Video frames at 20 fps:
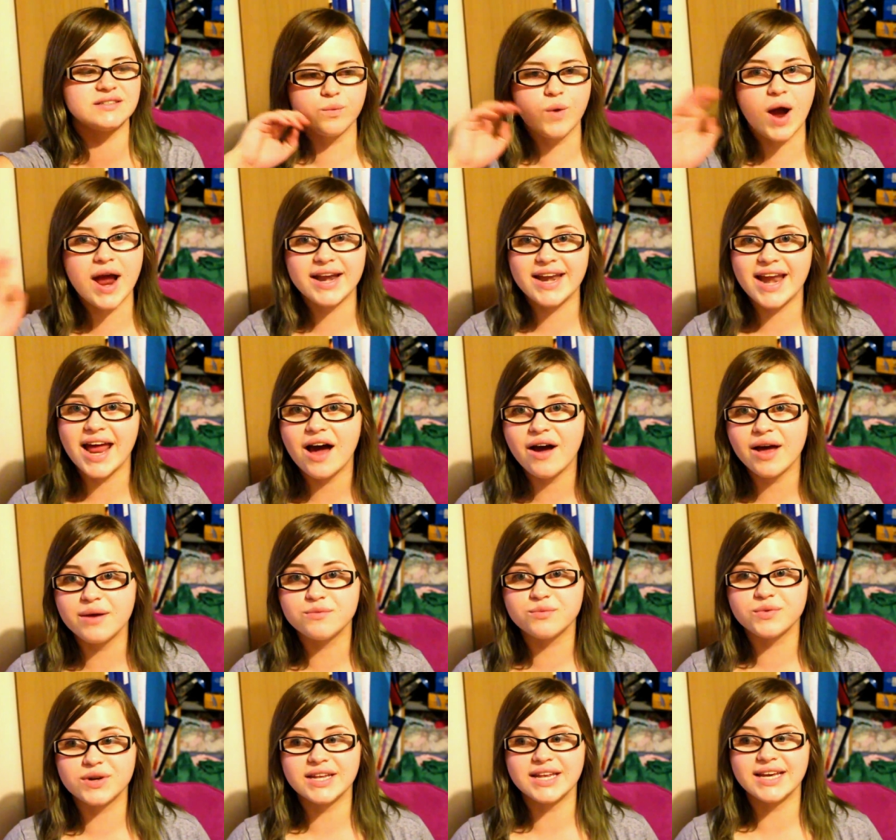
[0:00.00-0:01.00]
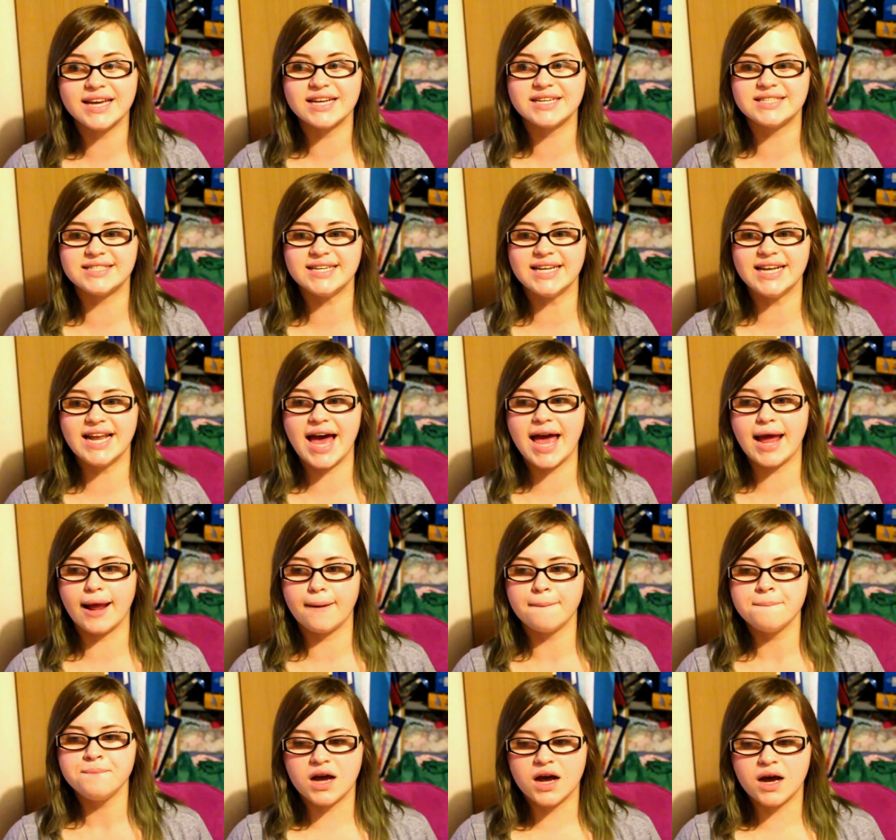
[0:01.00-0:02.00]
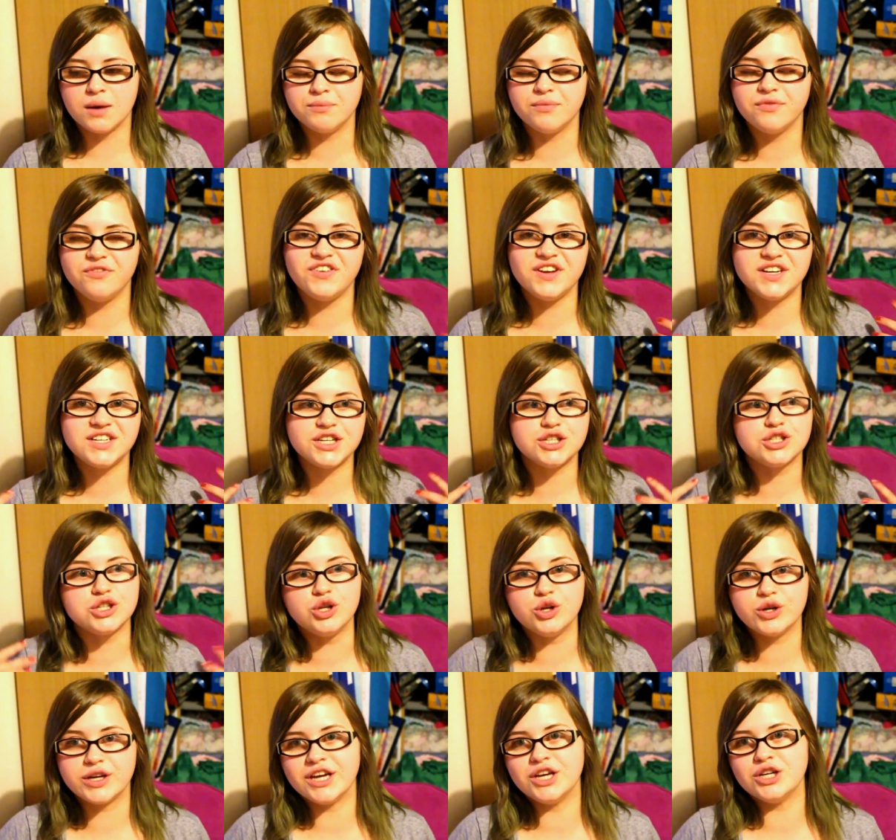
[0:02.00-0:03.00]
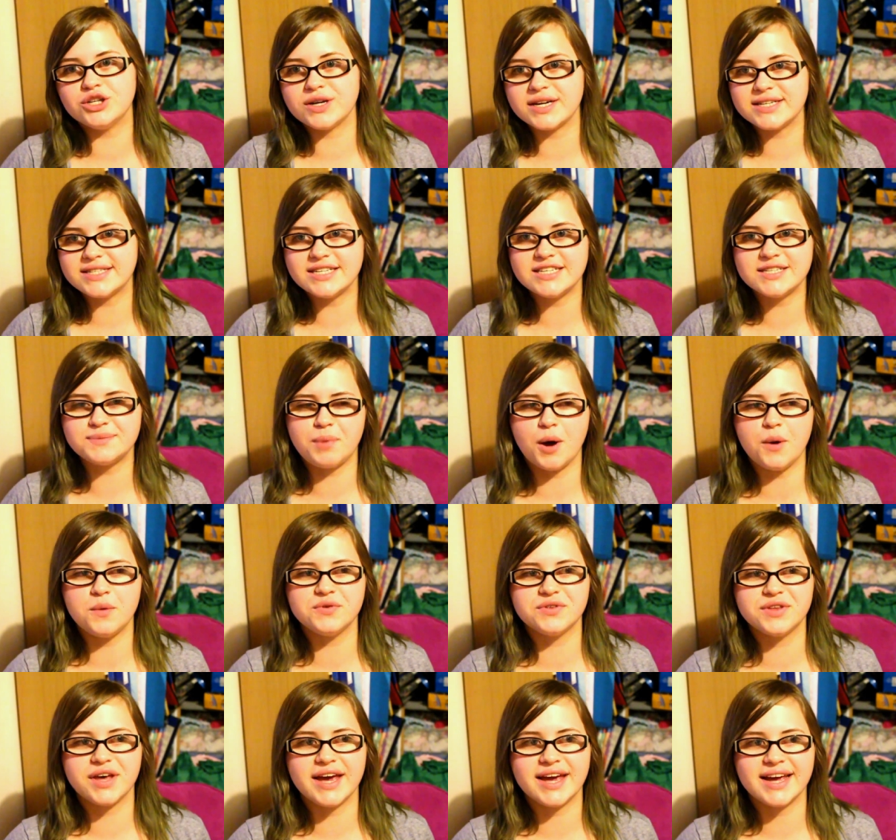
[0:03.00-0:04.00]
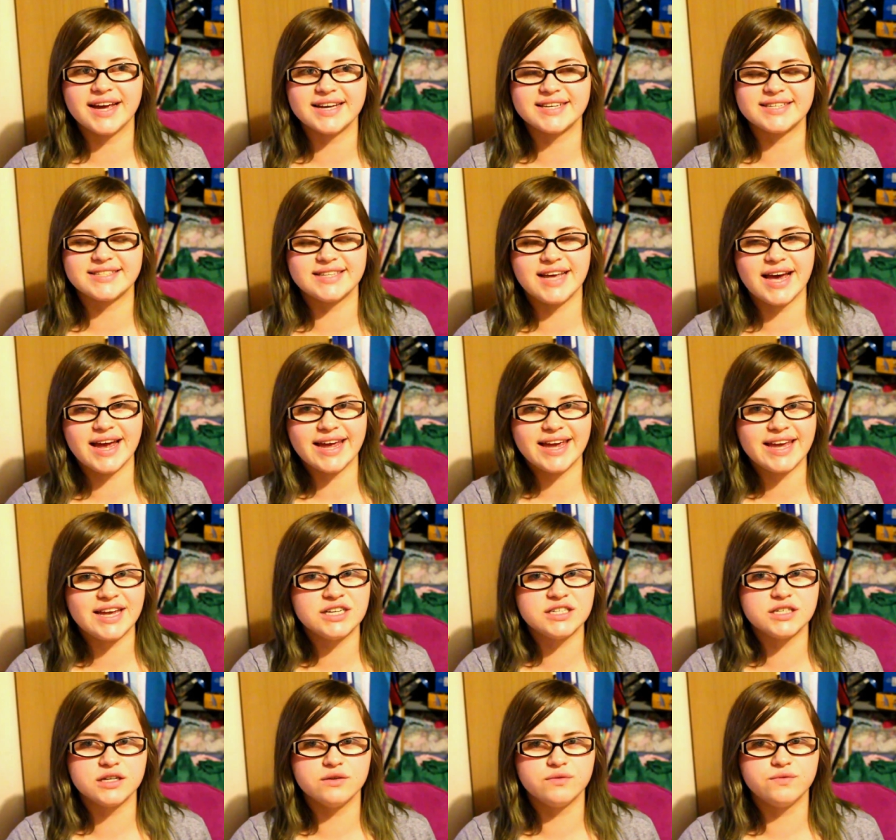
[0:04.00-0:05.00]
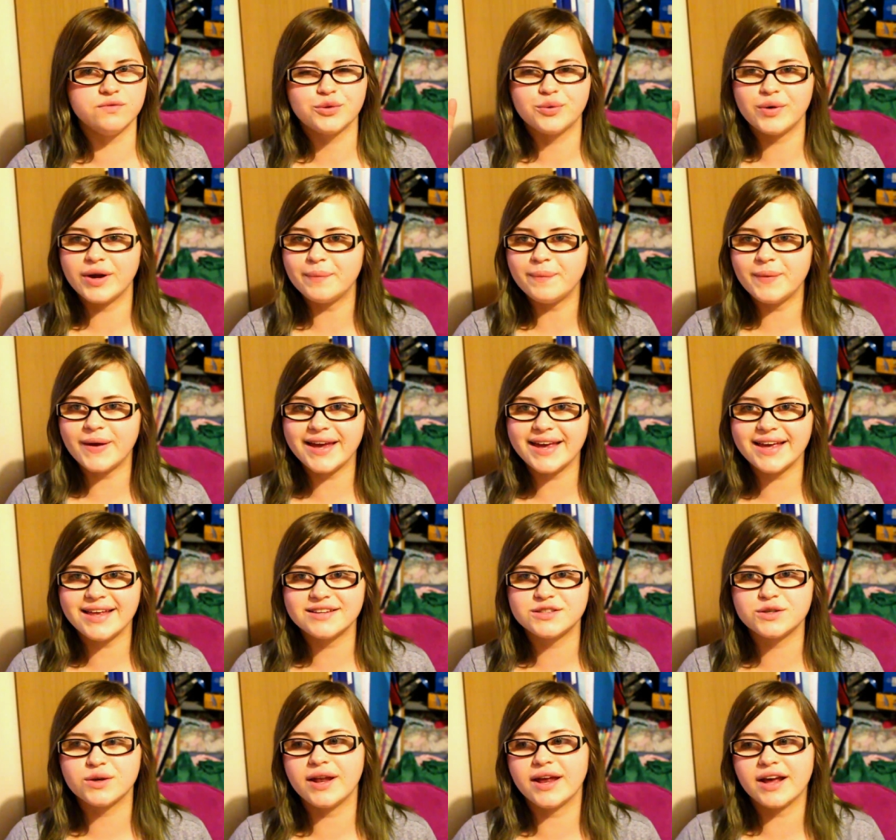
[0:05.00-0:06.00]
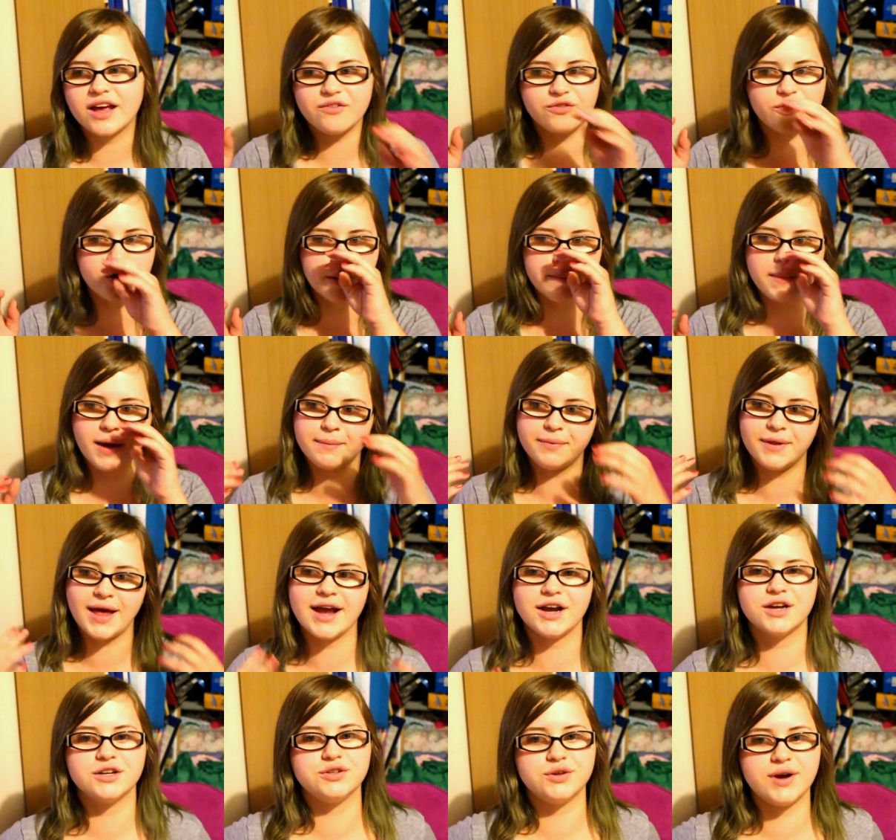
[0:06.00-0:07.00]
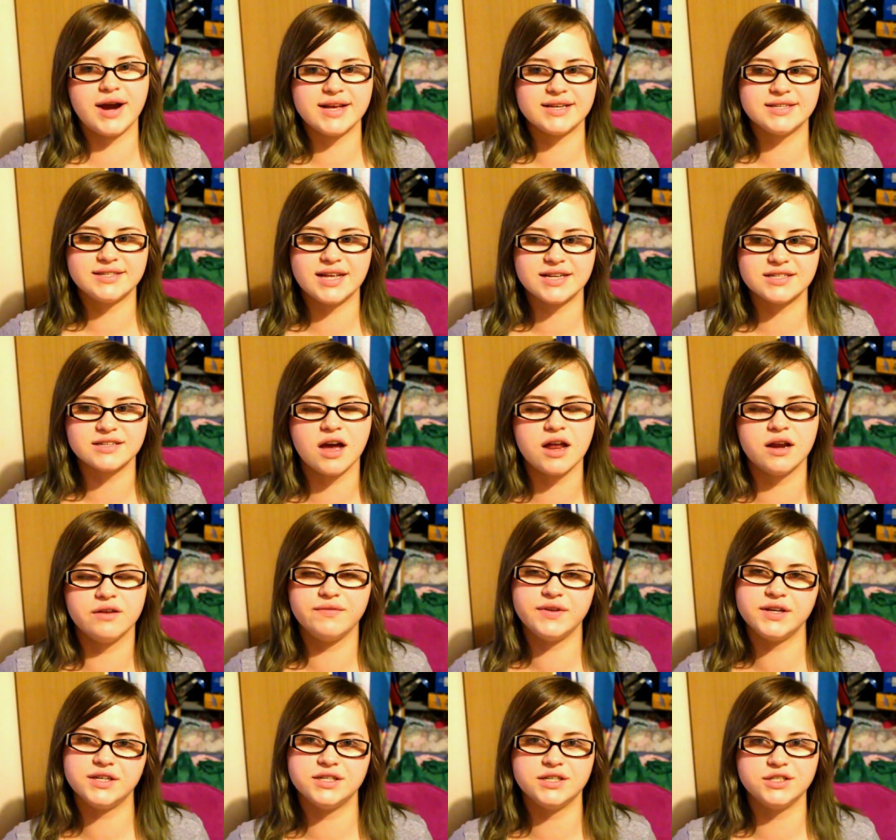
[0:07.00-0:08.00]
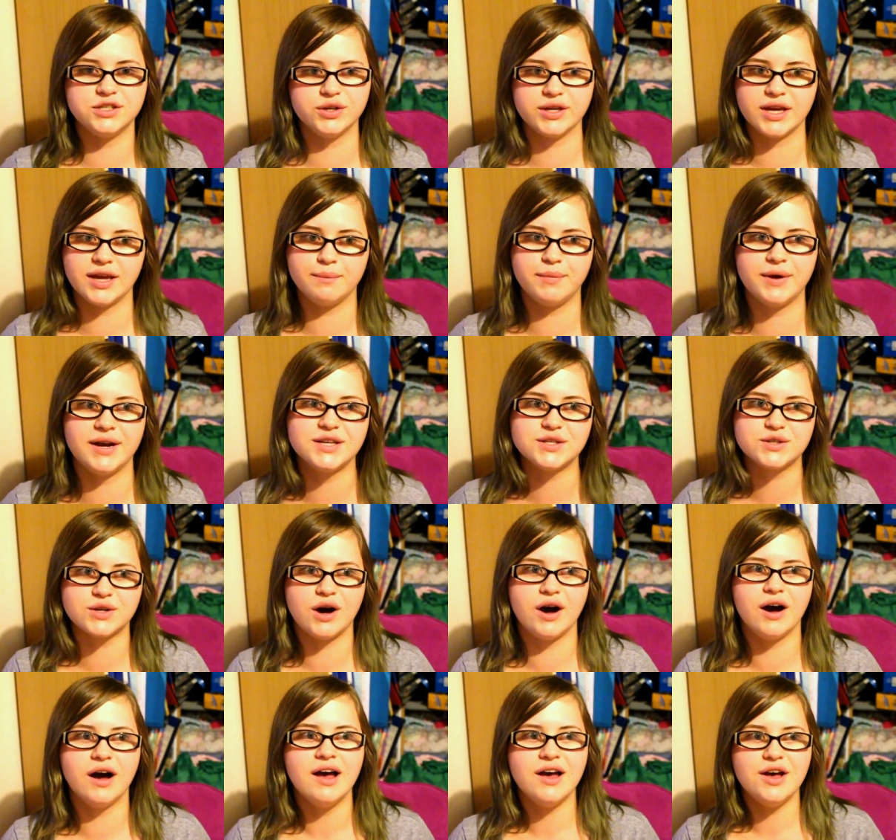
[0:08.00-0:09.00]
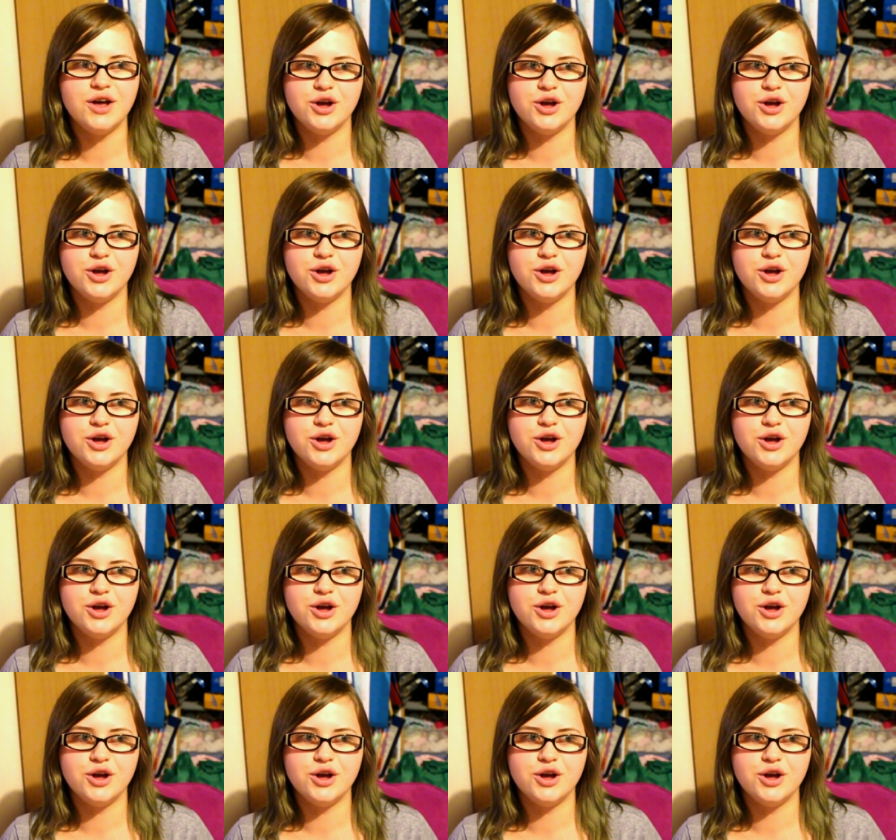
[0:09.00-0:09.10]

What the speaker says: Right now I'm really into like vintage looking dresses, but with like a slight hint of creepy. So like, I've got my black dress that's kind of vintage looking, but it's got